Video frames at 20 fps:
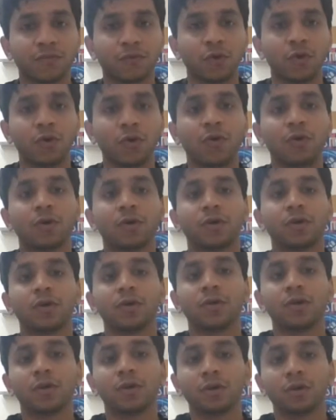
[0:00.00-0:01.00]
flow
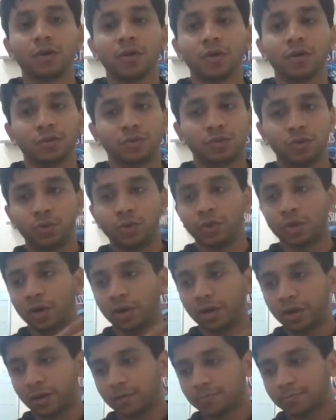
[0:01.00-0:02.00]
to
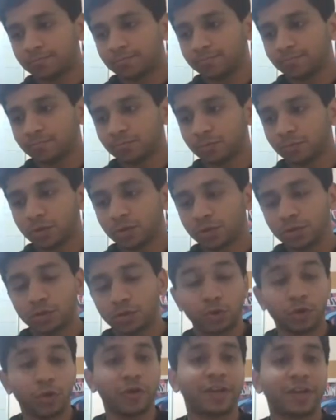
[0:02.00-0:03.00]
your
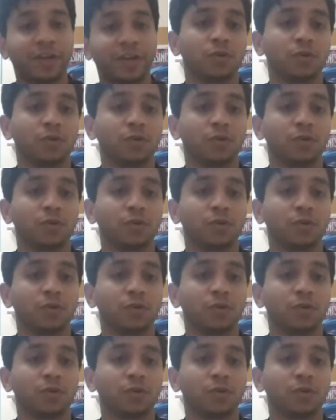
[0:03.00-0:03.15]
to your